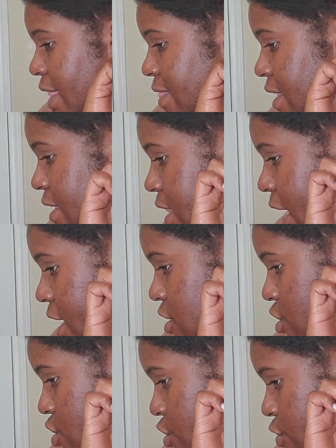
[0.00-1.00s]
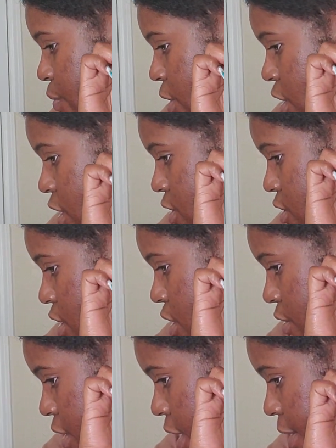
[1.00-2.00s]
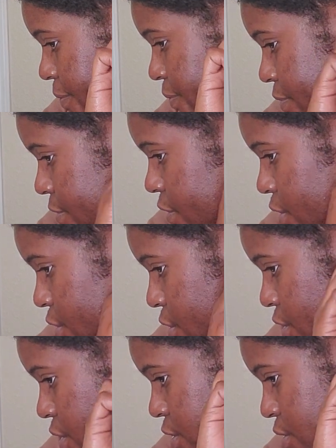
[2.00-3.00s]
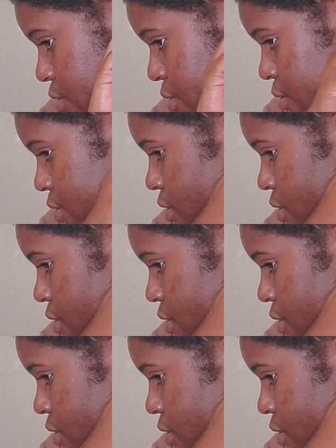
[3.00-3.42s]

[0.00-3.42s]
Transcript: the last two parts are, okay? Uh-oh.